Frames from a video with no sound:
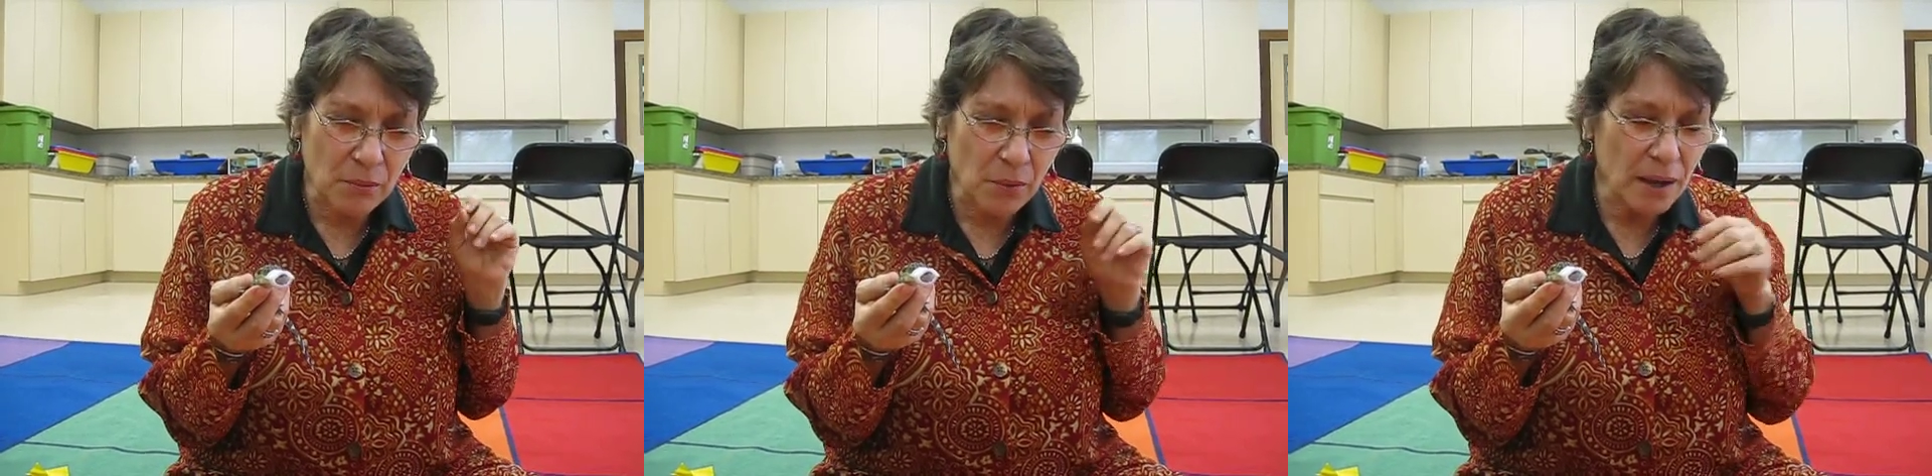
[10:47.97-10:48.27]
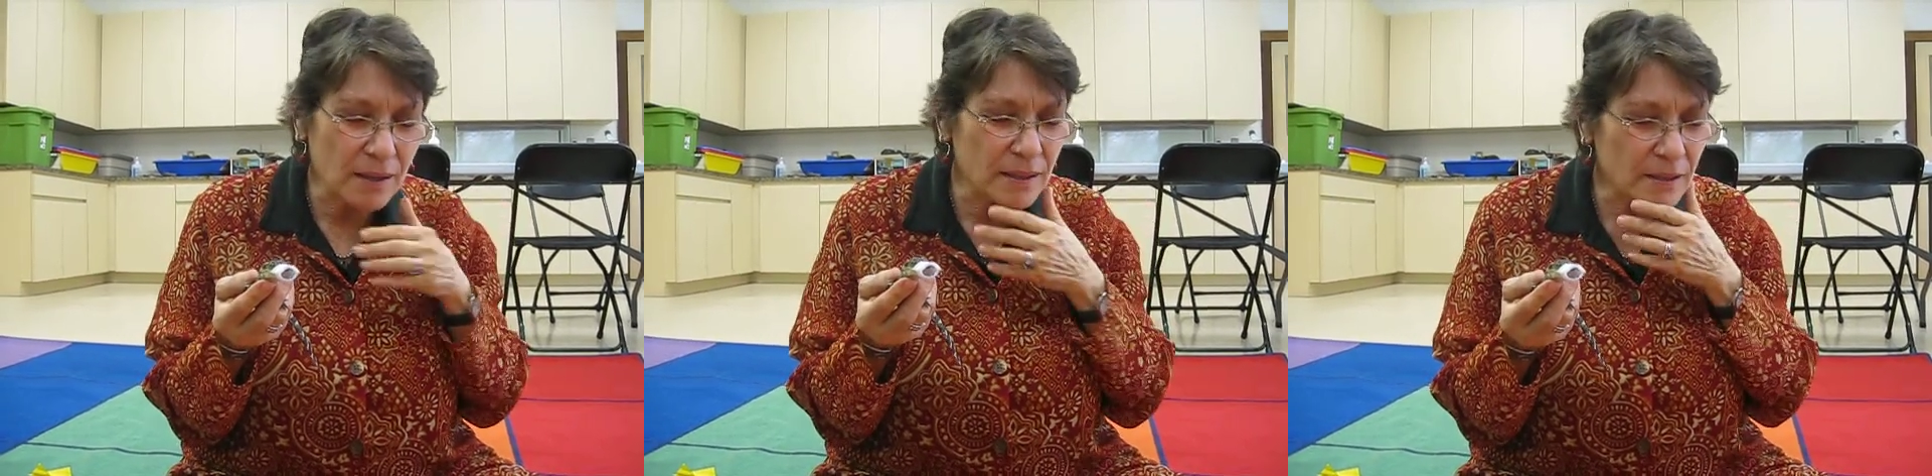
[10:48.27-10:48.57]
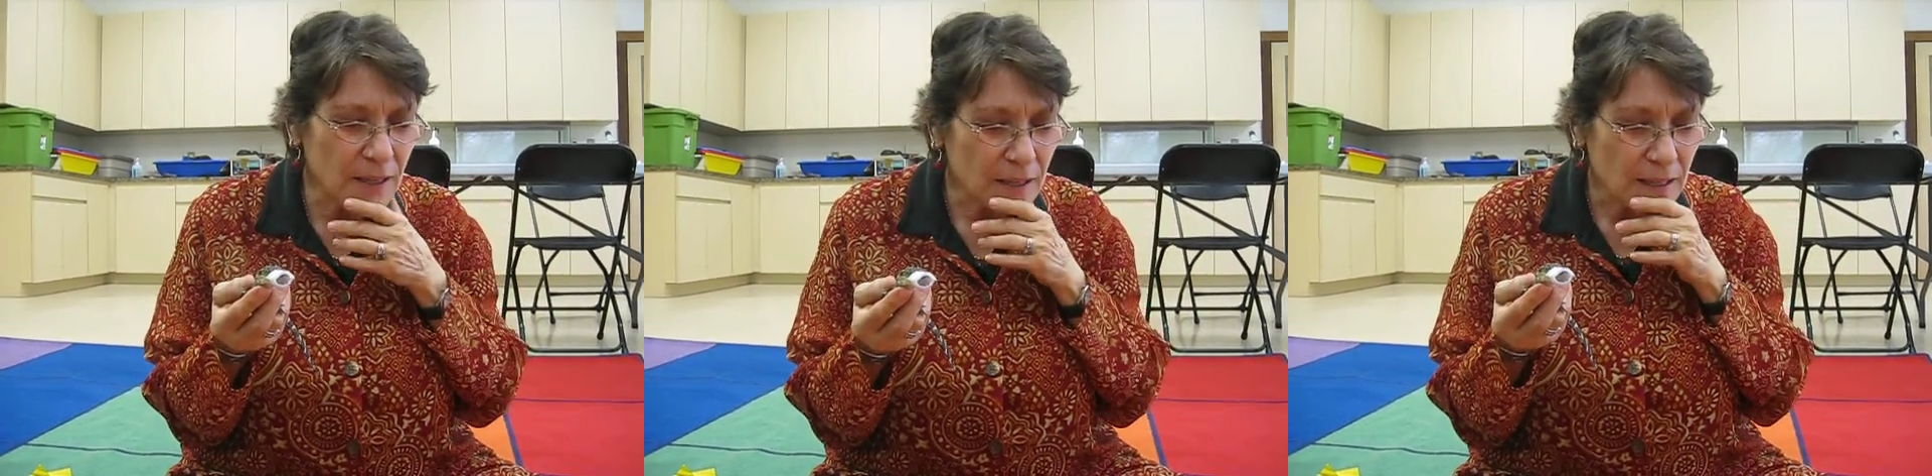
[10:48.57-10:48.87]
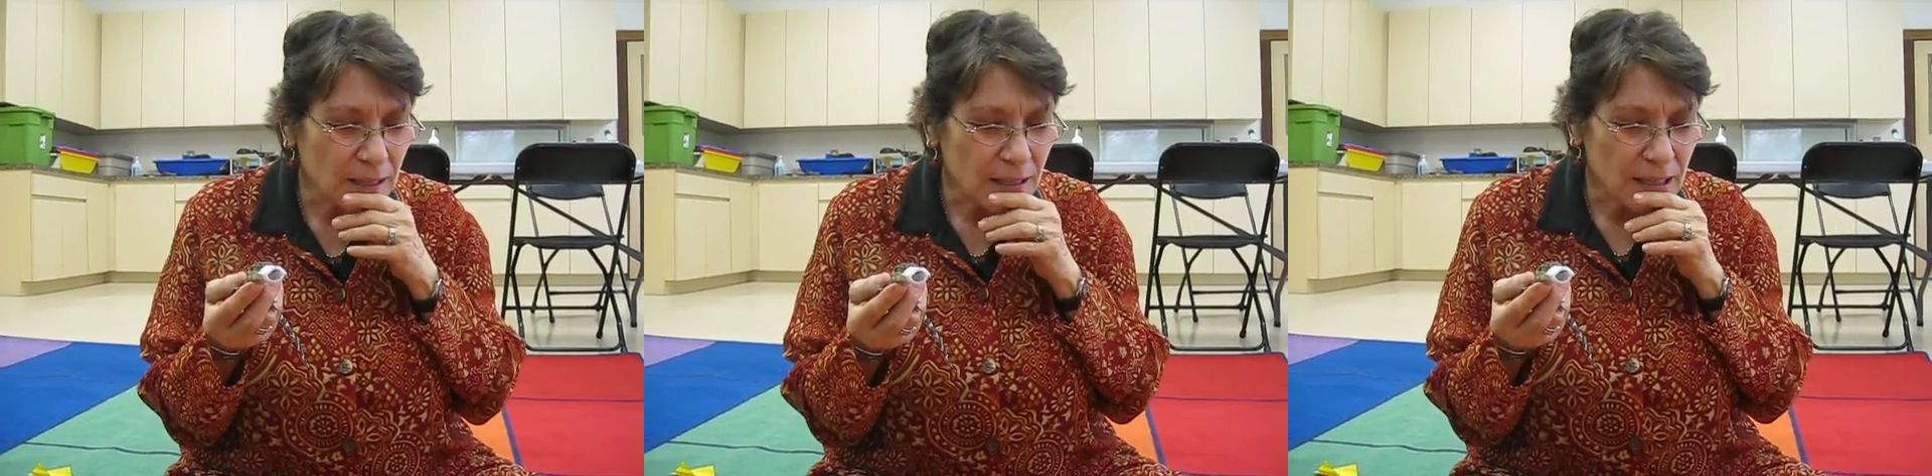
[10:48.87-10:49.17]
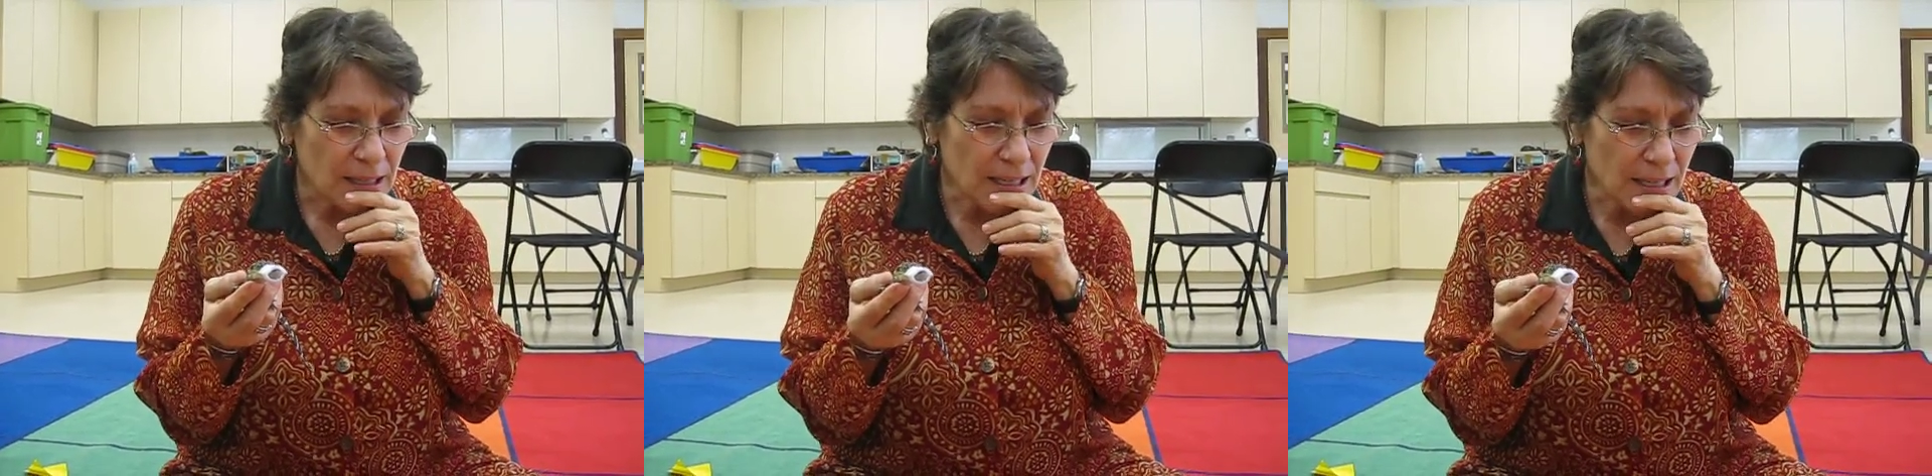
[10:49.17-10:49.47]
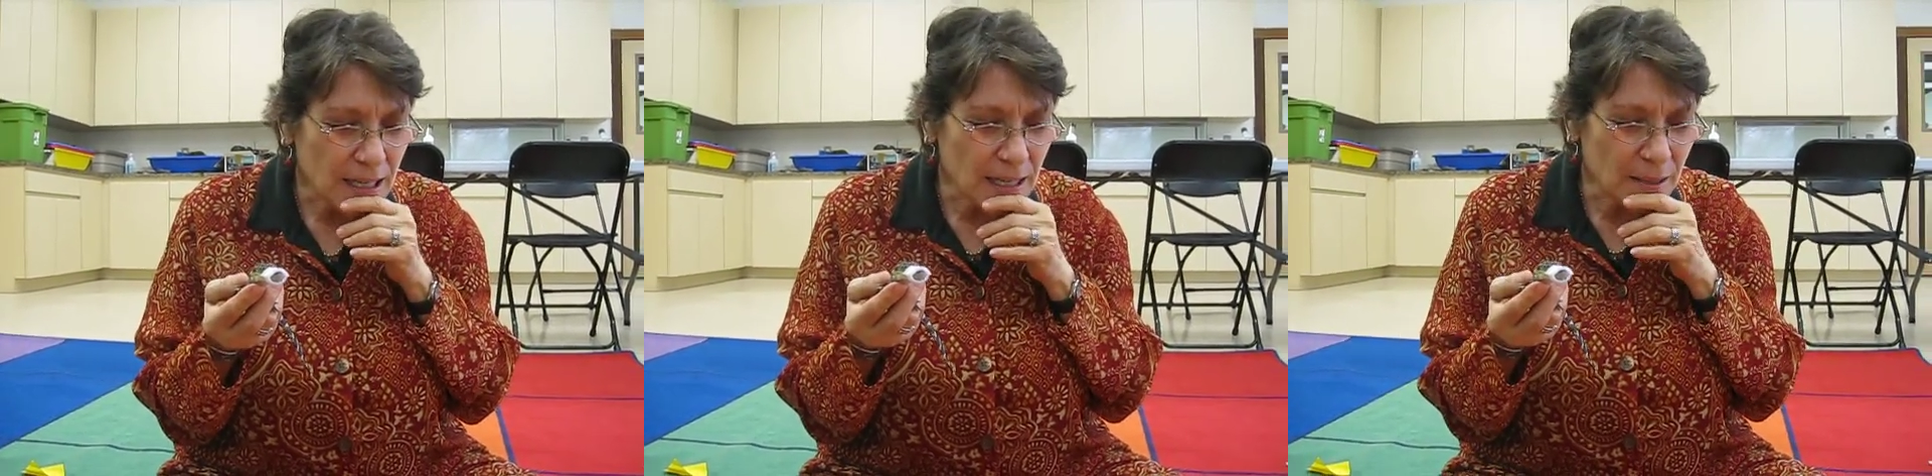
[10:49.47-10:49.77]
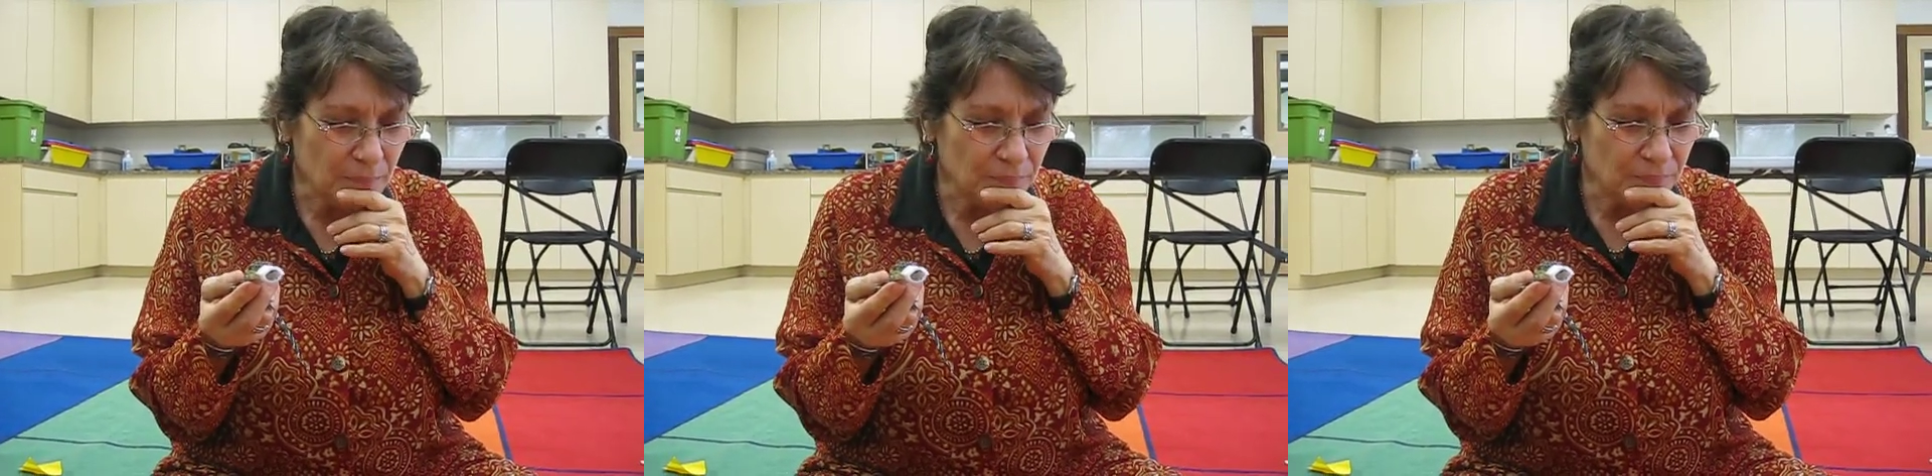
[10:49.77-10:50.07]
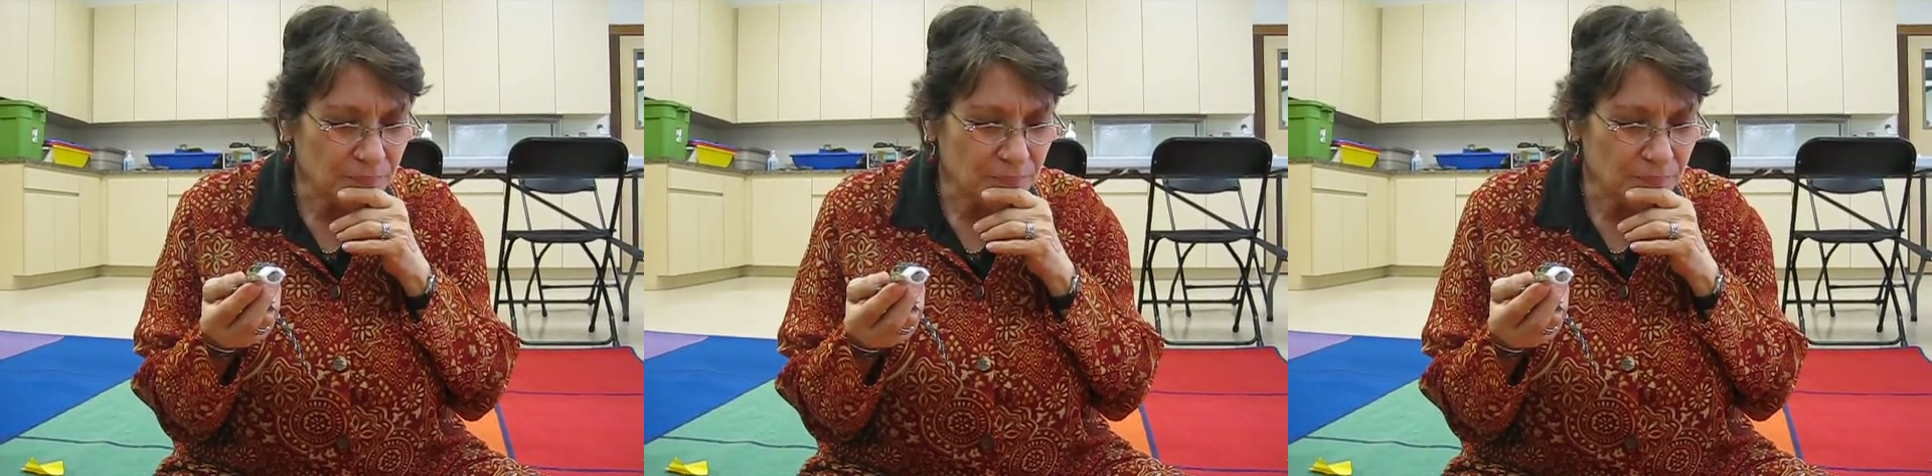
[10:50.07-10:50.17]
what? An